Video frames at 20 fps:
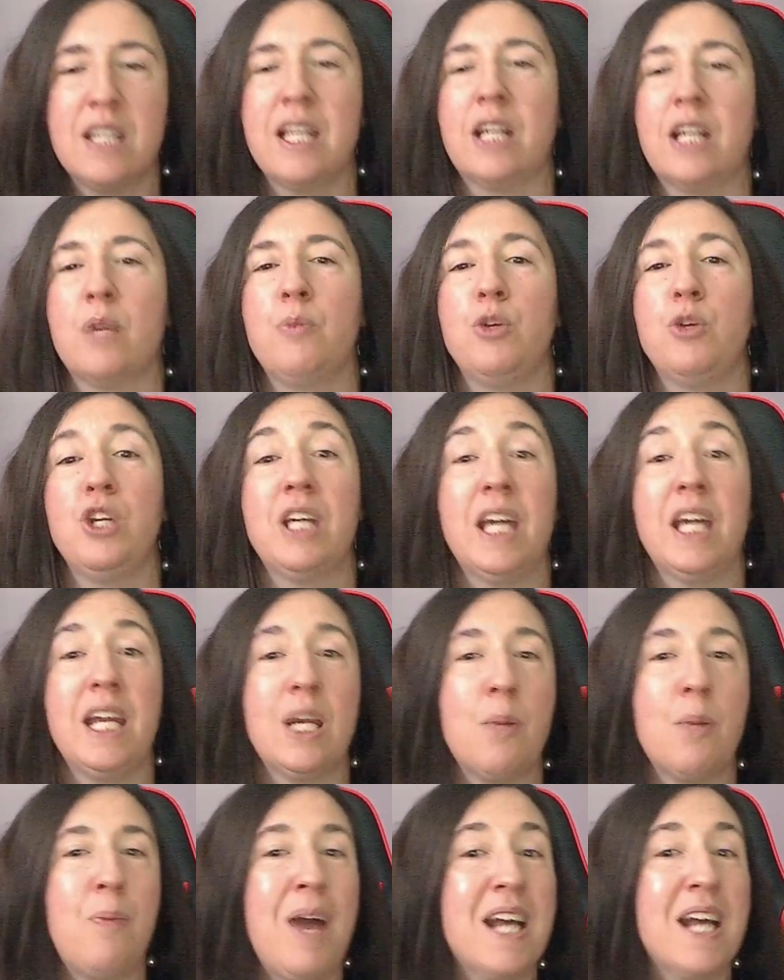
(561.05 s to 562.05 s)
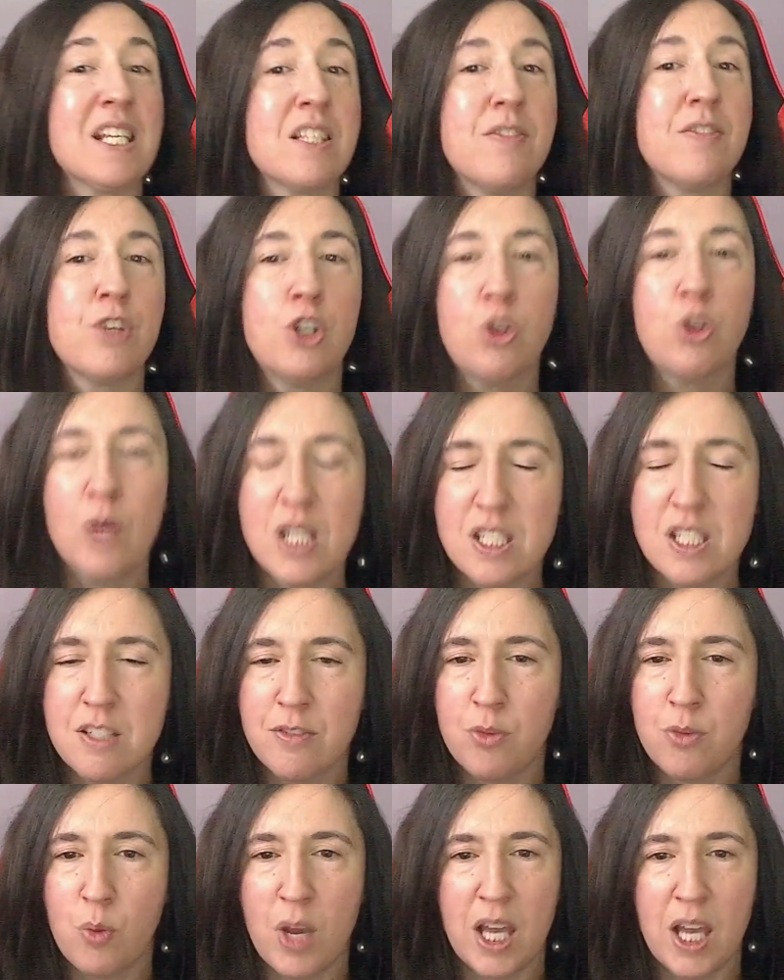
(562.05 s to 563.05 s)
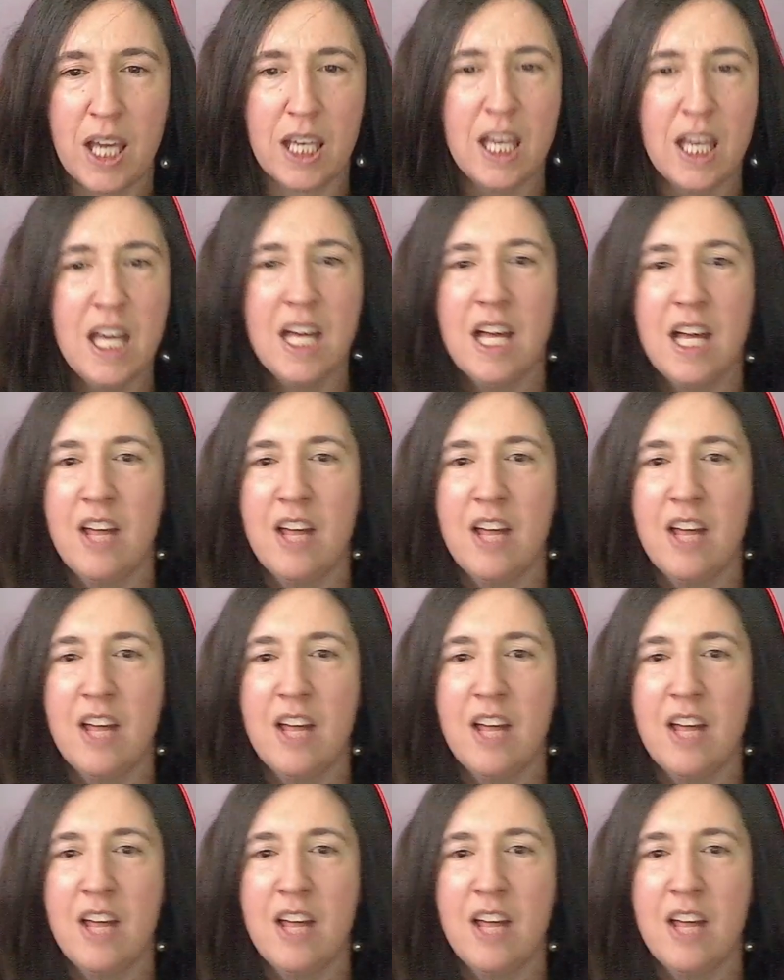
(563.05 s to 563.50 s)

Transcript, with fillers: They communicate in a passive-aggressive way.